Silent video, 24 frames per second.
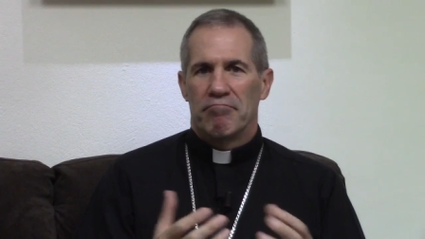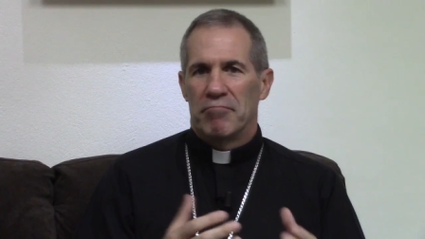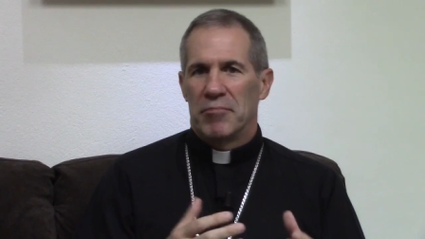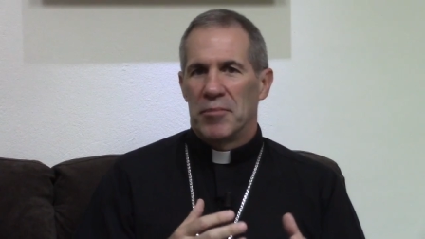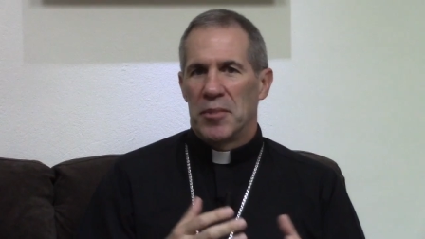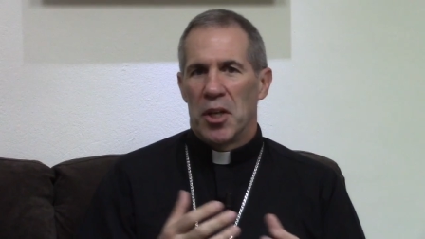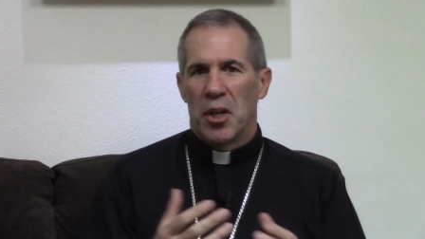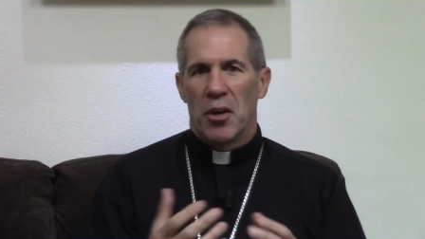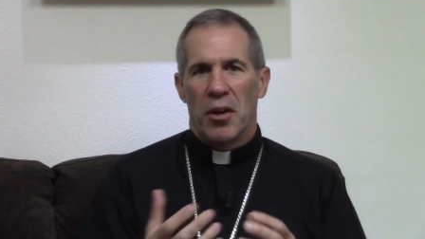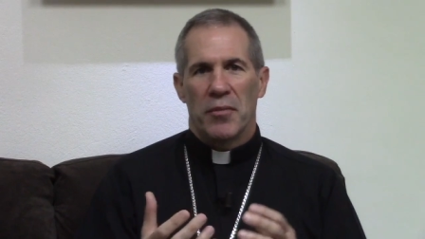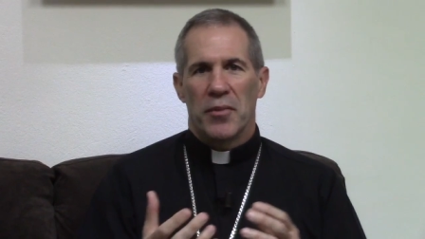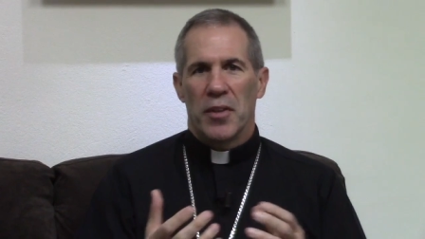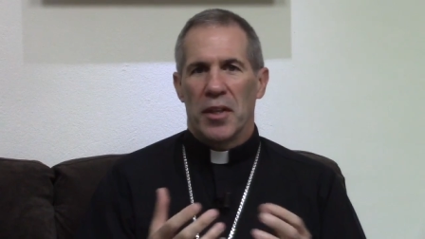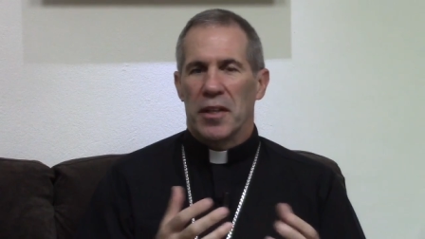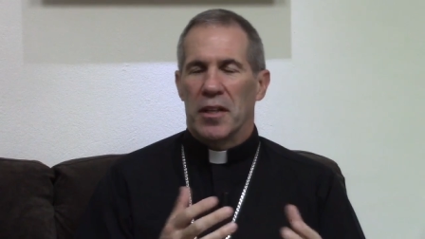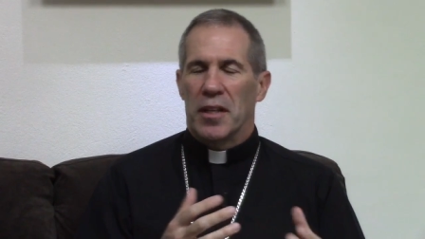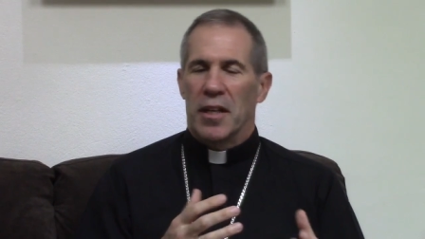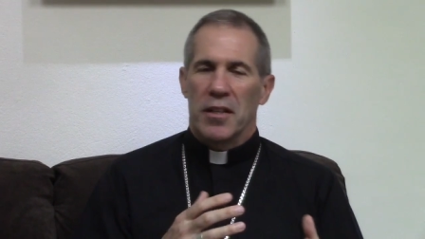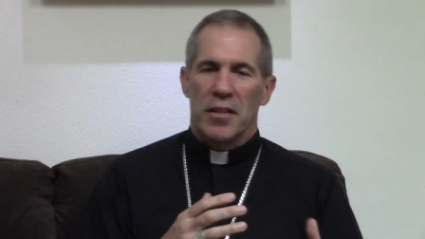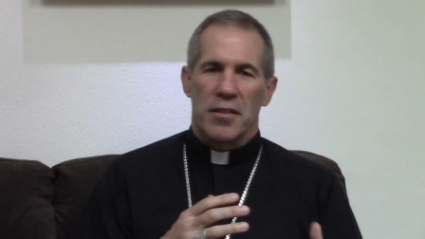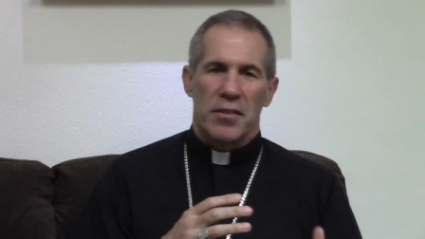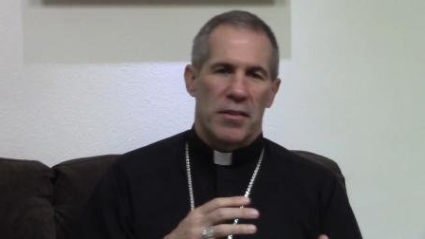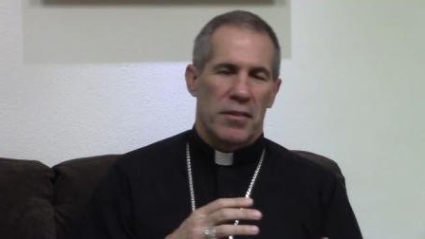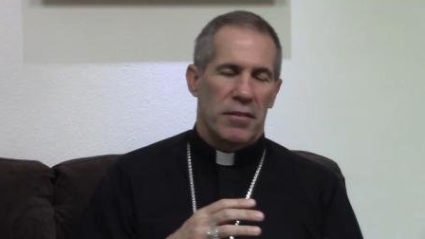you don't have
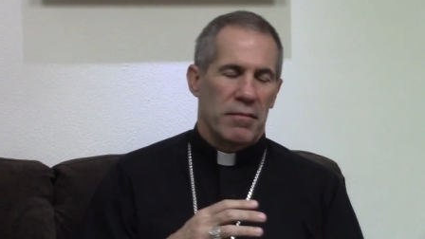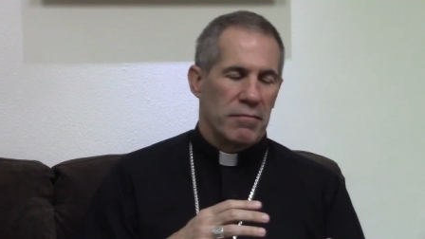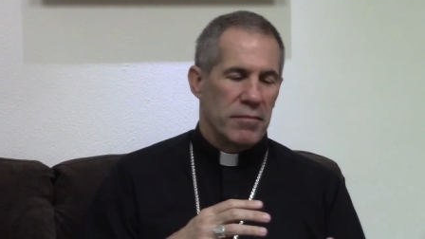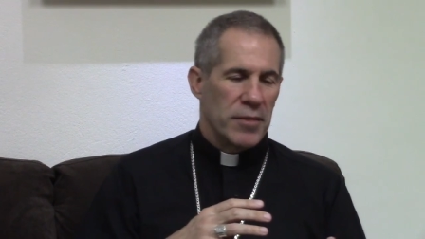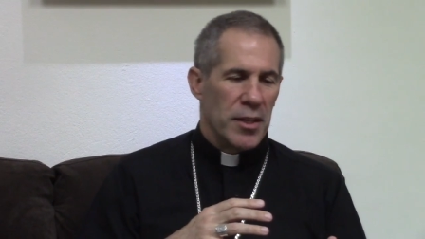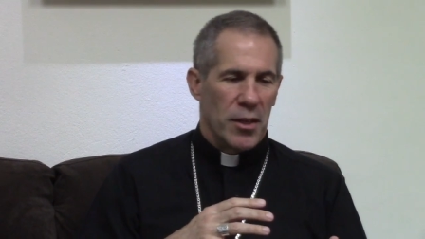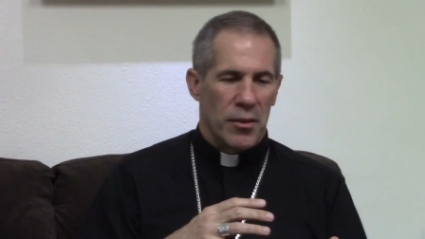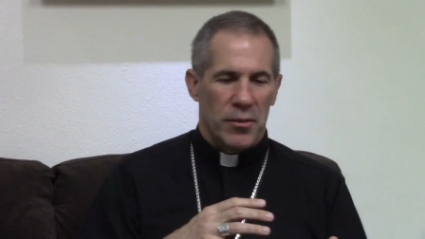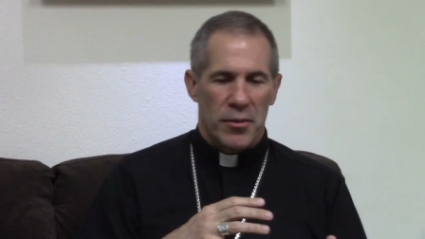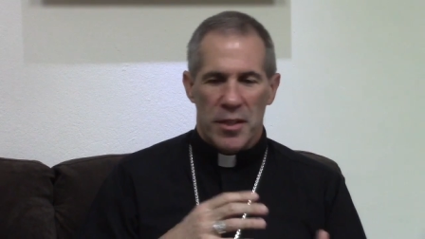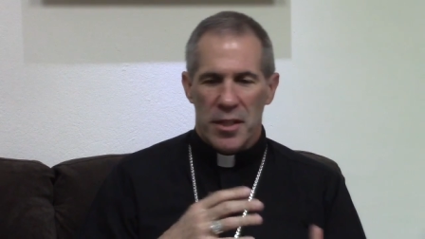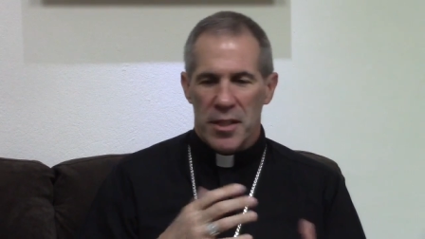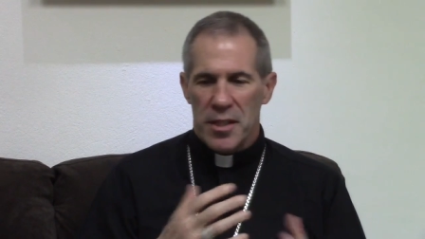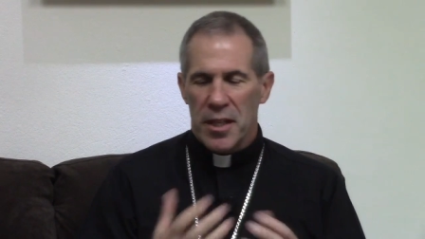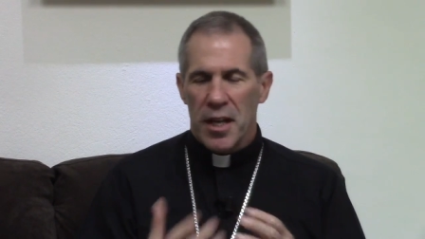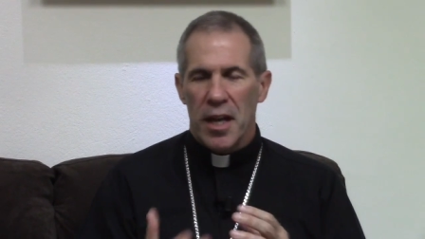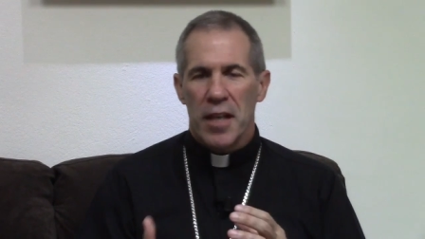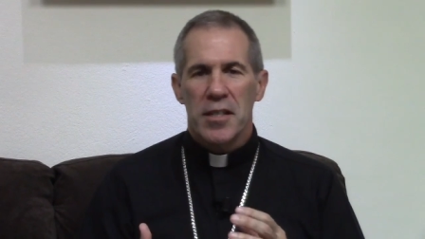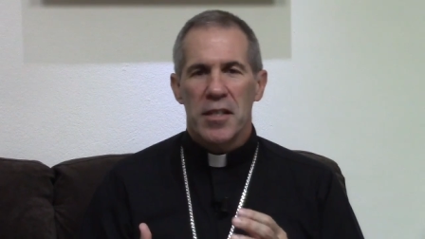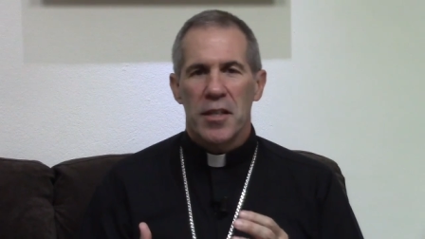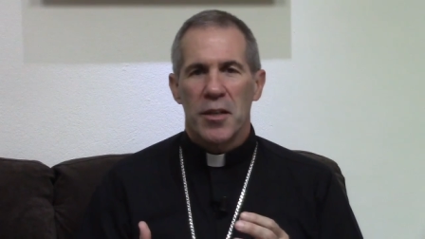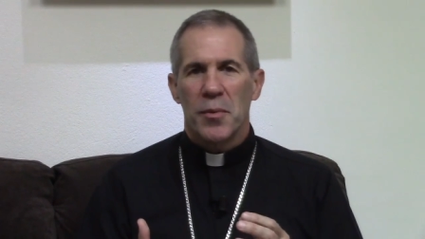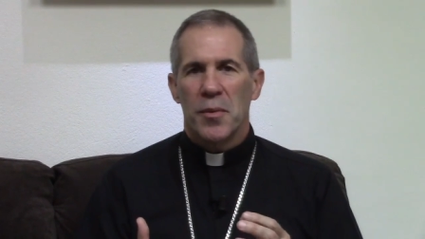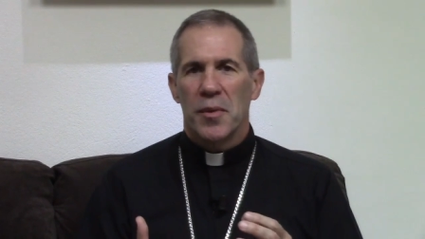to
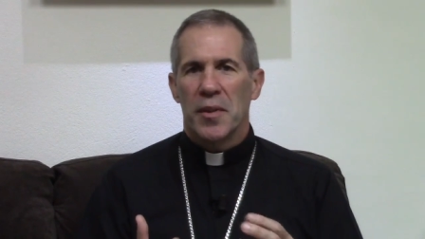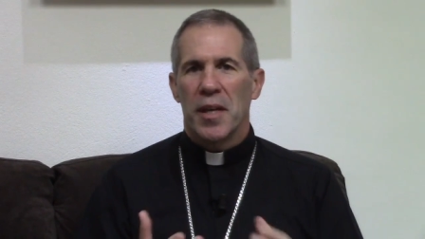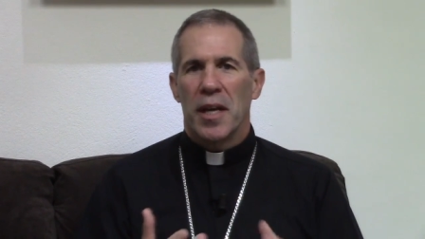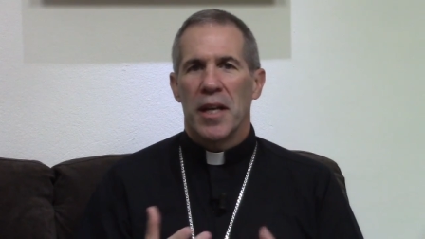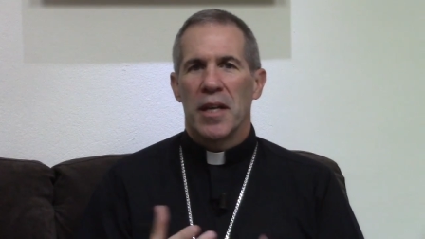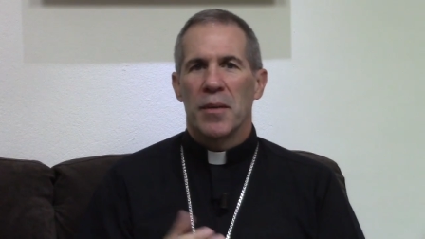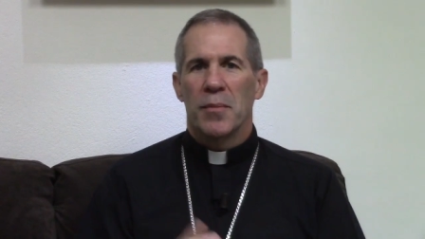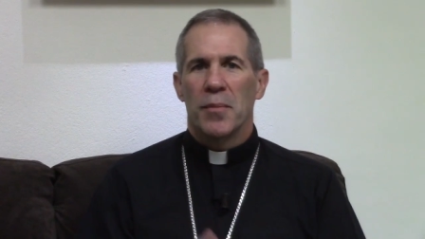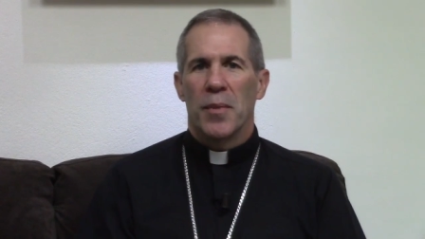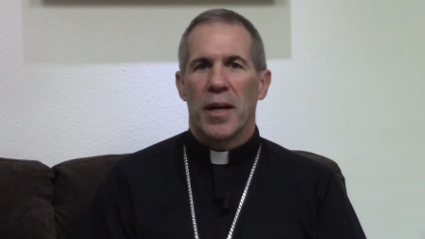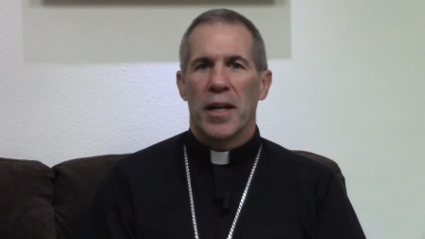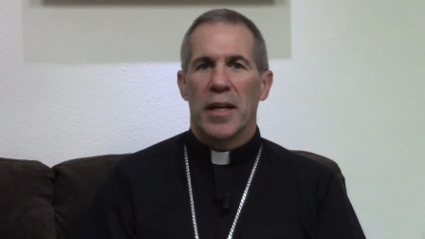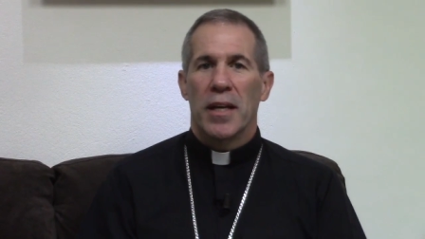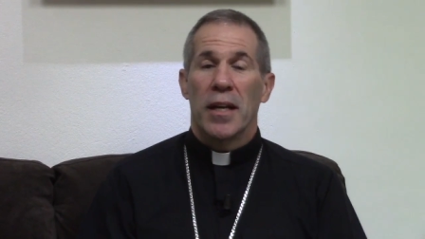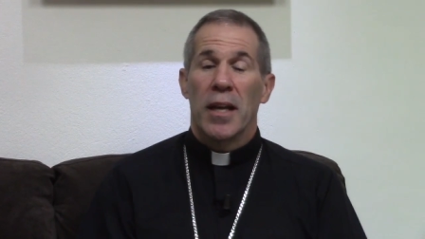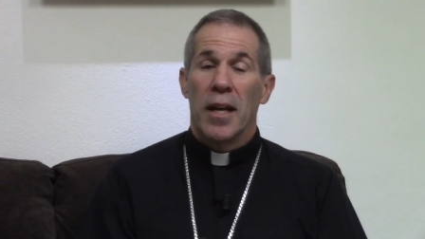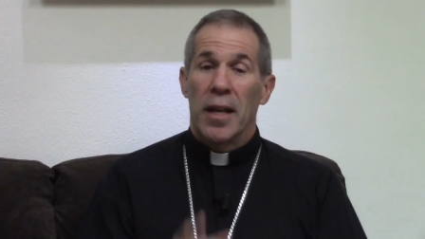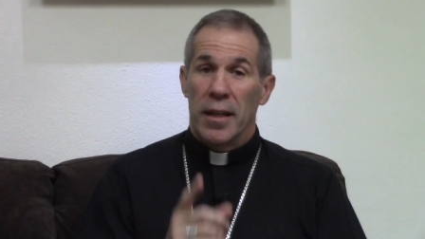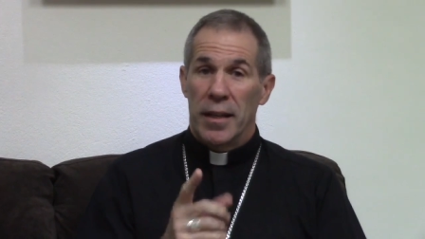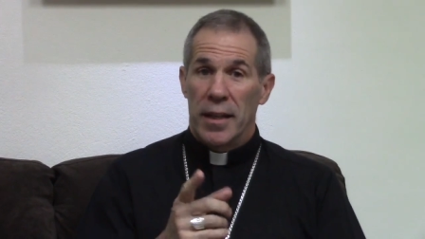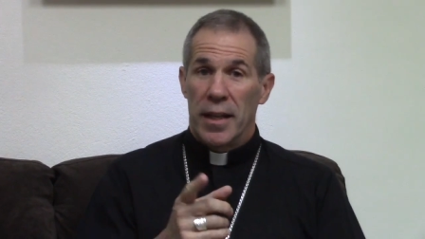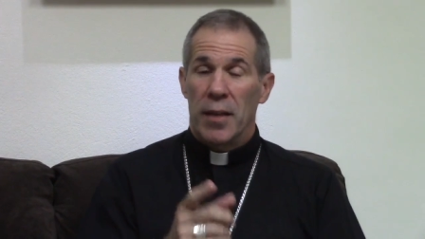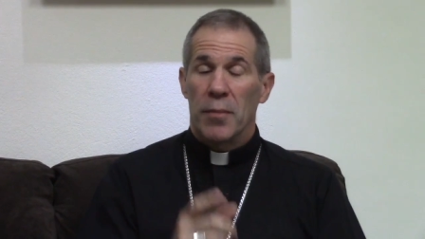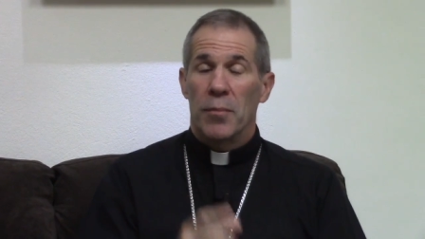discuss it with anybody.
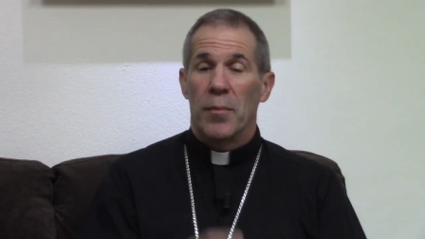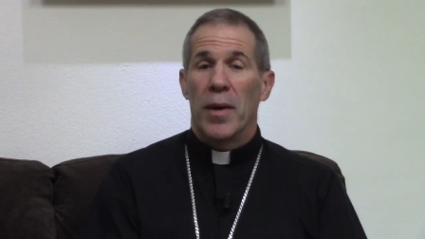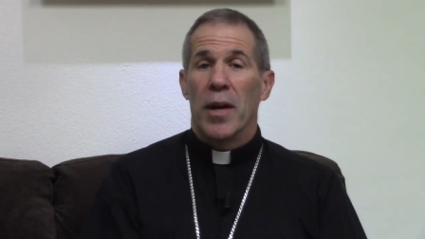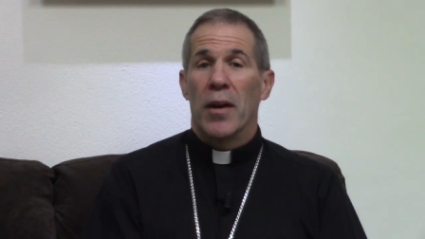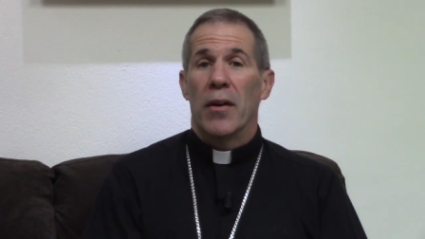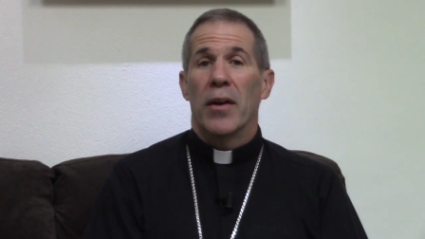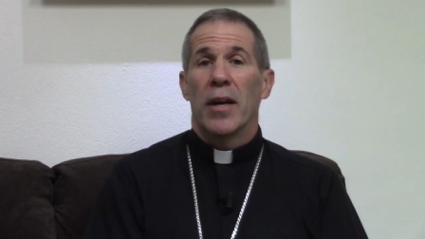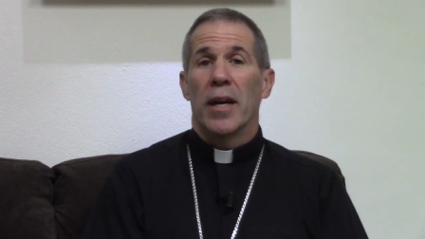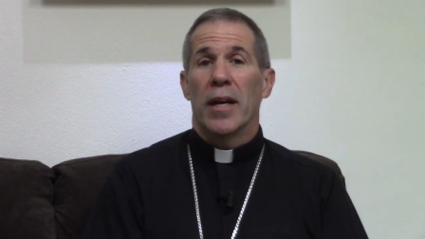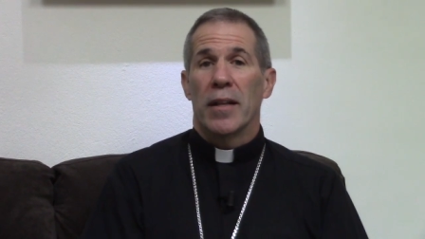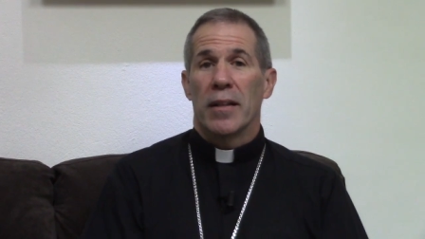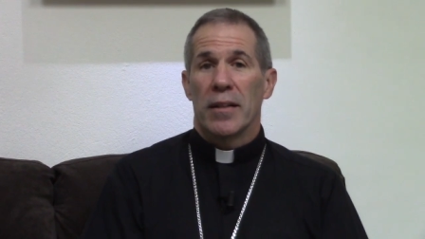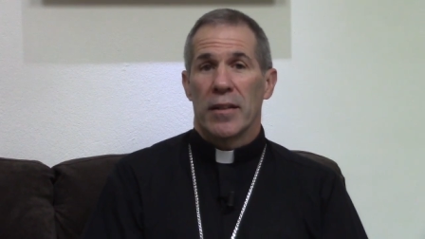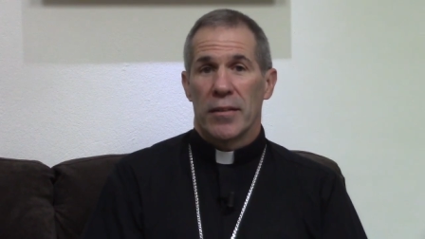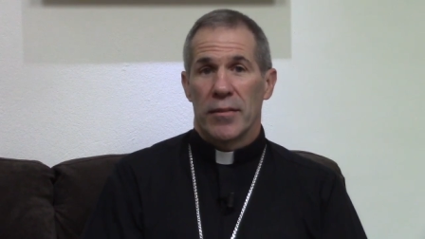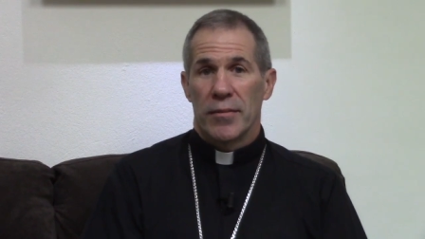Get married.